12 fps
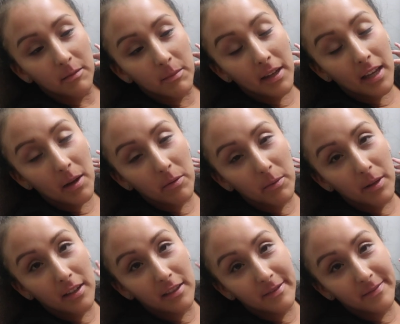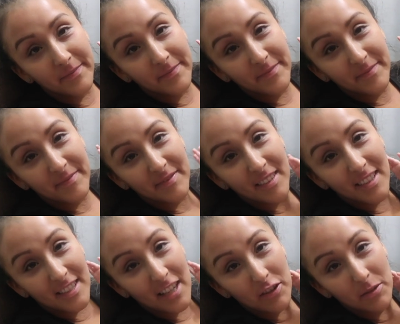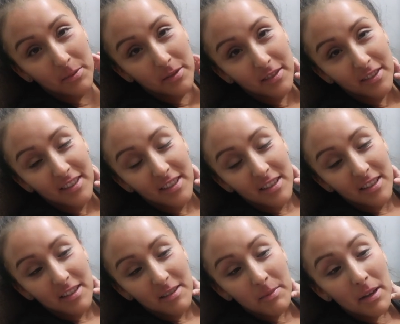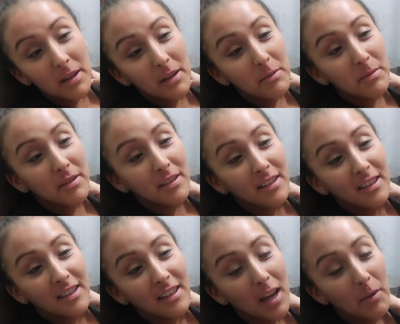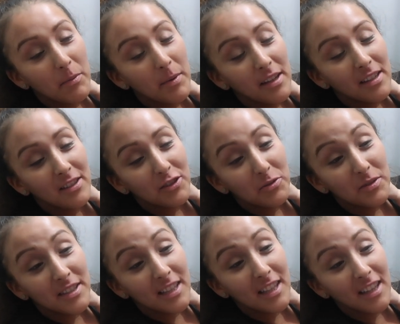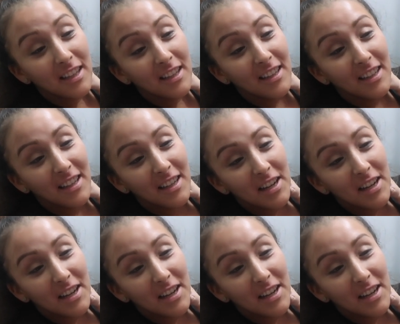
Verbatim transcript: My cameraman is terrible. Babe, cameraman, did you want to say anything? No, I